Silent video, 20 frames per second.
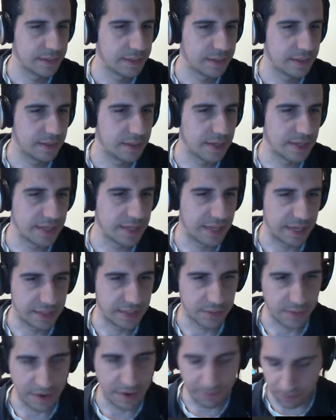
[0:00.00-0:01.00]
Doesn't like the
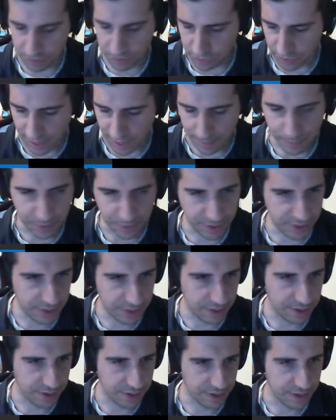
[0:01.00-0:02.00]
reference wrapper
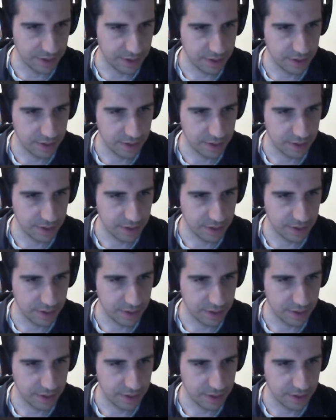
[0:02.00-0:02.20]
here.